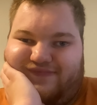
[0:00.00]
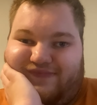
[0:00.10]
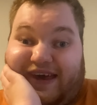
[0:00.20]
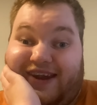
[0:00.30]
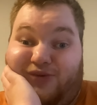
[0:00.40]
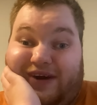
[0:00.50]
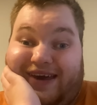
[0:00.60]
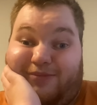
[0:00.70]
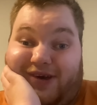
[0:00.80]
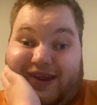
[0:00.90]
I don't know why,
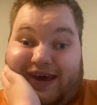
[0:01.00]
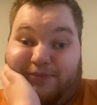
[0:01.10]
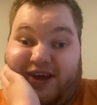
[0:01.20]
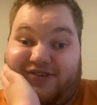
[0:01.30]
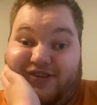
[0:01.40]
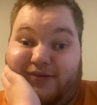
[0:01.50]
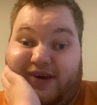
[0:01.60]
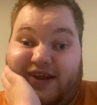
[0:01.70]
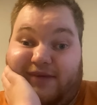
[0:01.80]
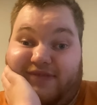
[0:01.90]
but I'm actually a little
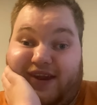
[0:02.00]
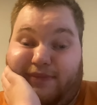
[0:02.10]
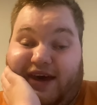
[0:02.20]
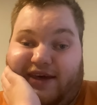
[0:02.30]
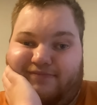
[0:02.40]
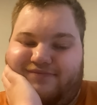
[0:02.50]
bit upset about it.